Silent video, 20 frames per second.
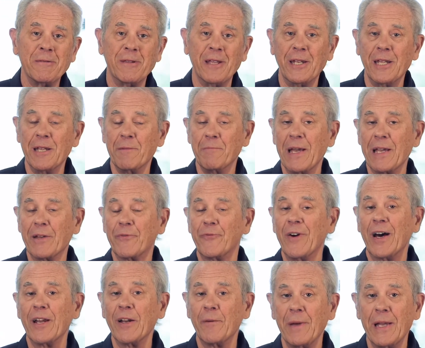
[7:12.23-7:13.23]
They didn't make
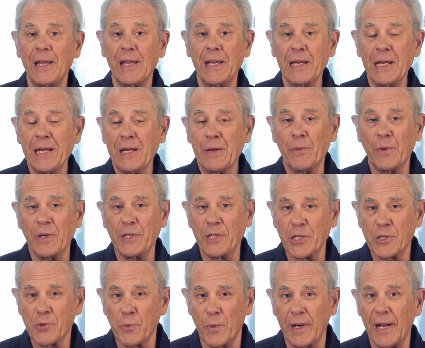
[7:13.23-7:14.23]
fun of me. We
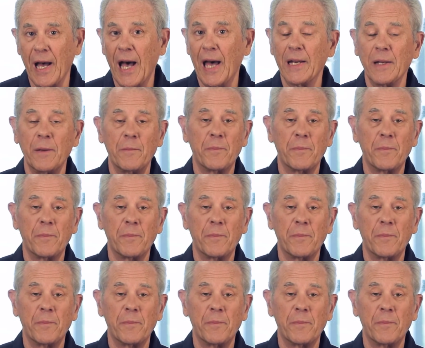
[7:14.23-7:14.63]
just went on